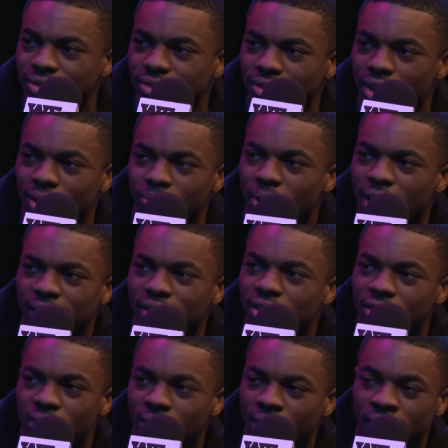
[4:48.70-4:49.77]
I write it
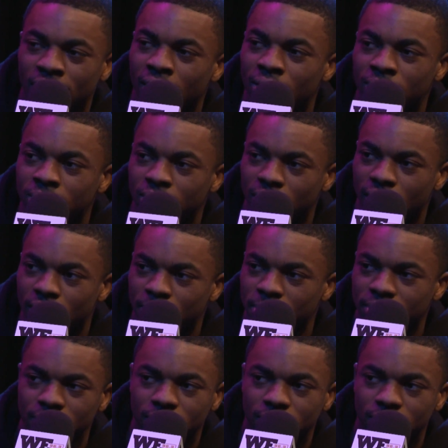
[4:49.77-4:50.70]
and all that, and I hold the camera.